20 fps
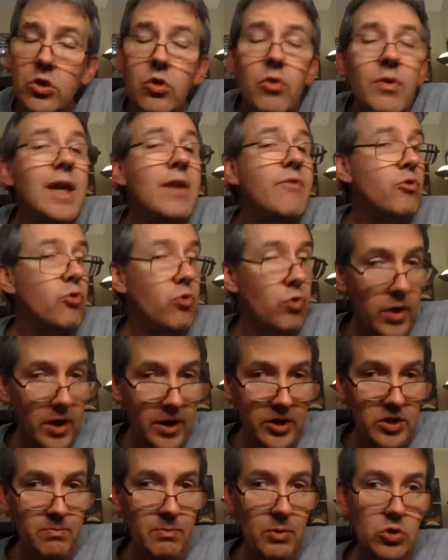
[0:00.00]
don't have to
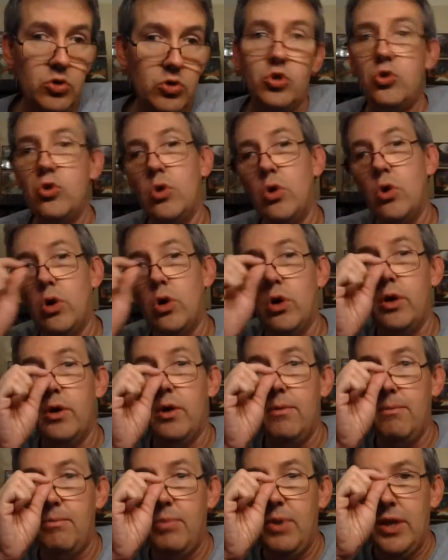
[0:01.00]
rely as much
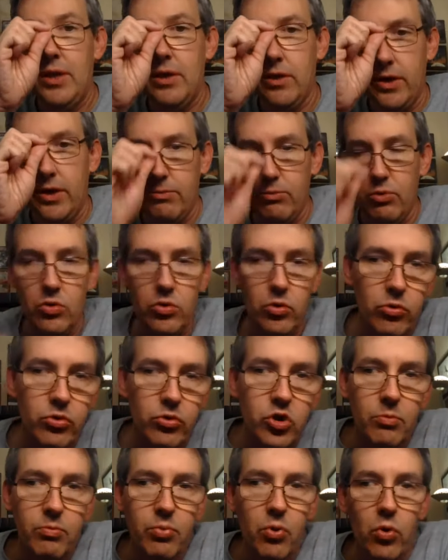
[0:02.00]
on big label
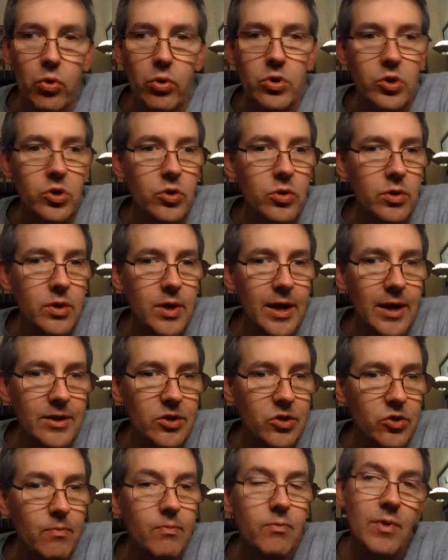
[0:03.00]
support.
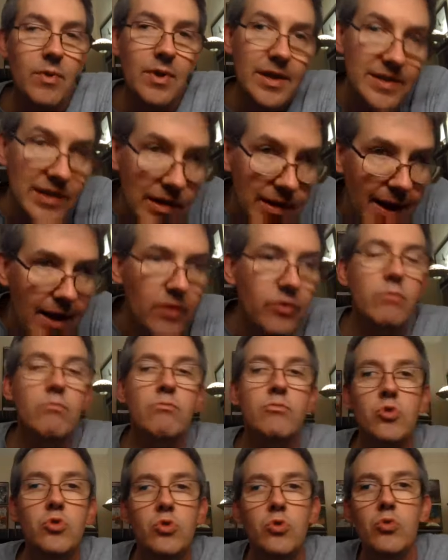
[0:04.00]
And it's allowed
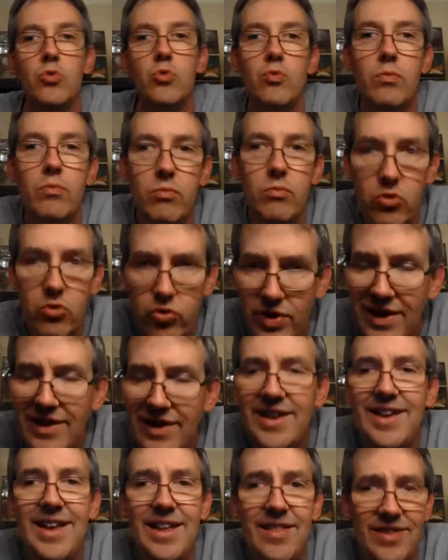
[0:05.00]
them to
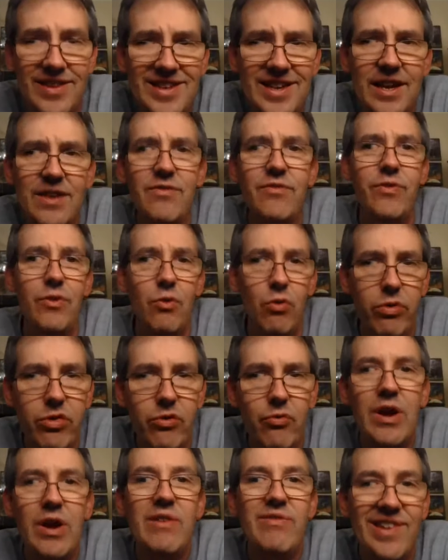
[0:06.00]
create, again, this kind of, you know,
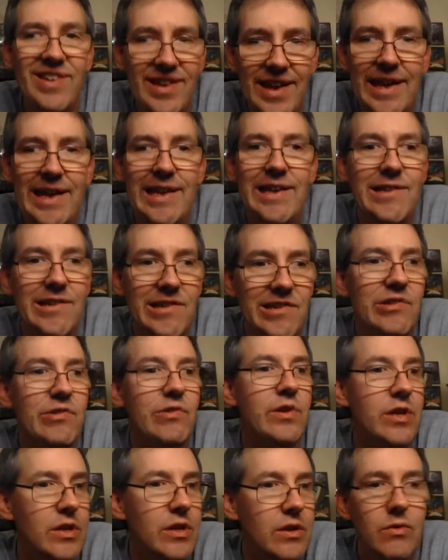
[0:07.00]
thriving
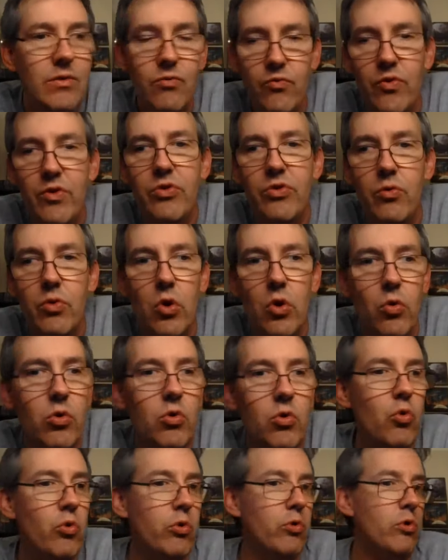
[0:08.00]
industry with their
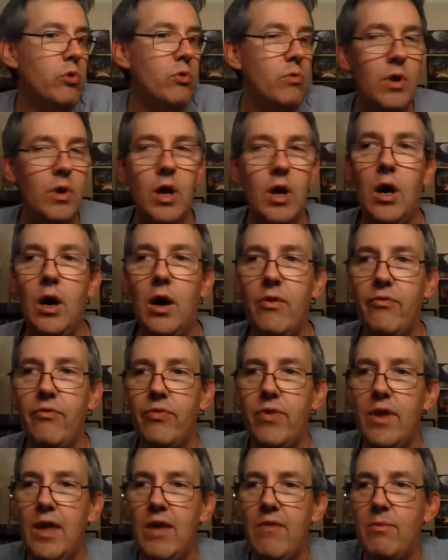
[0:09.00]
own corner
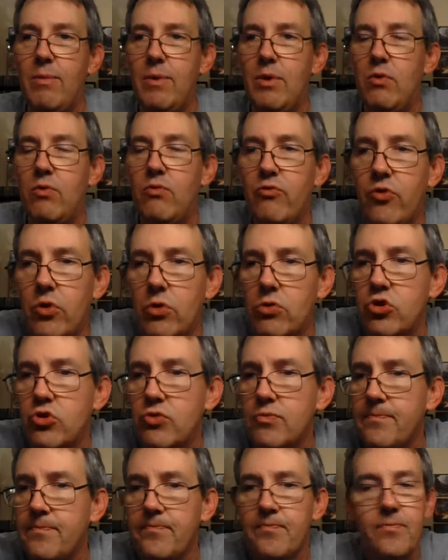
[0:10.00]
of the heavy metal verse.